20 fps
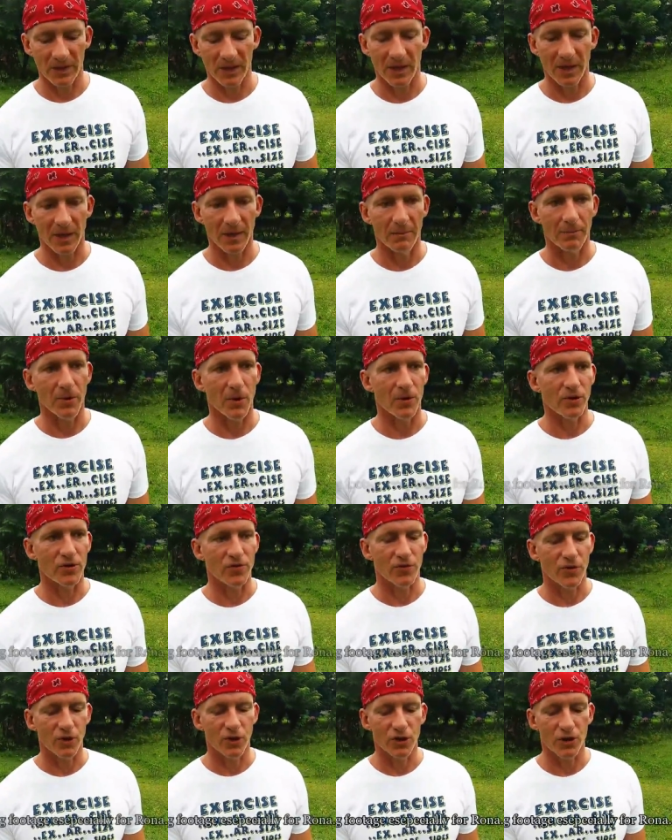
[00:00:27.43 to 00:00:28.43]
Um, bonus
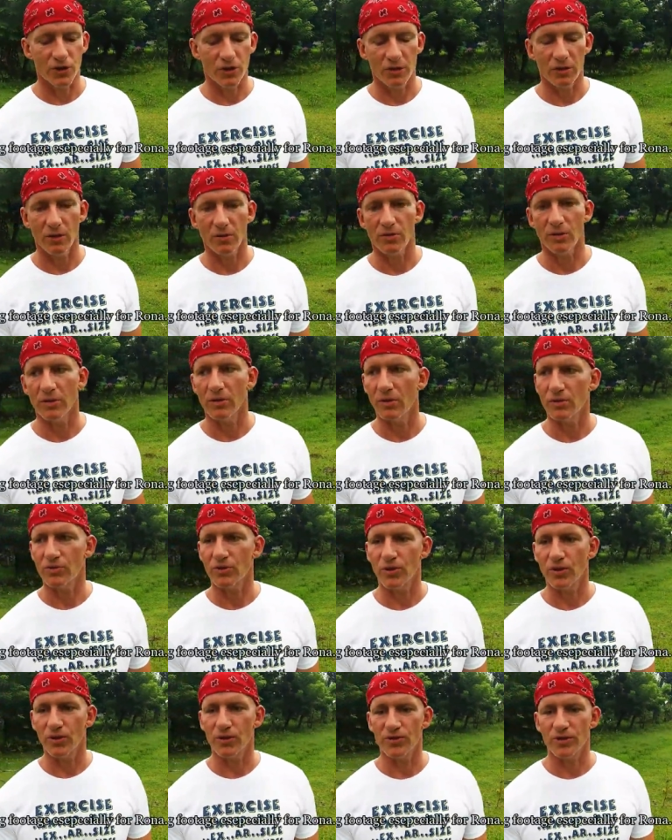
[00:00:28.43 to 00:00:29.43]
footage. No, no
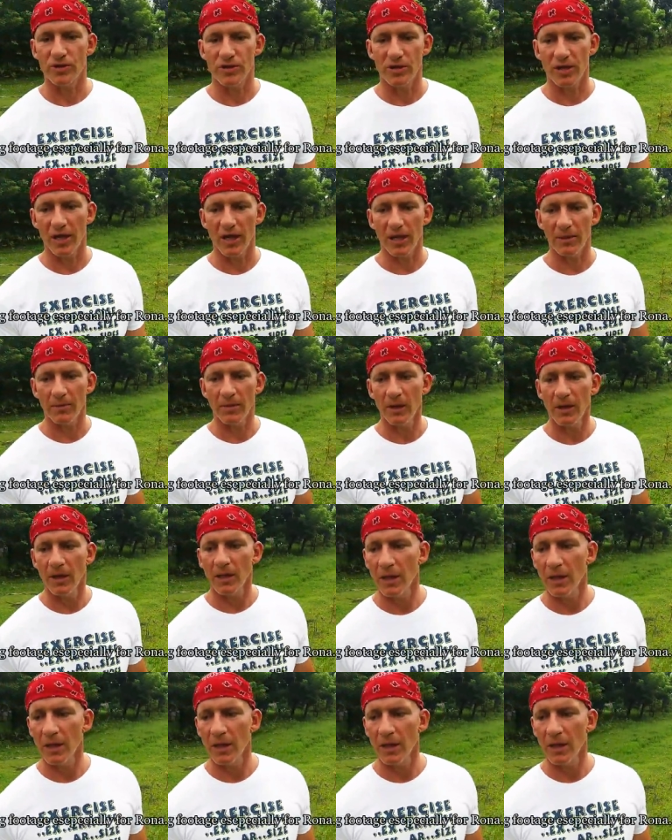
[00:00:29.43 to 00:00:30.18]
turtles this time.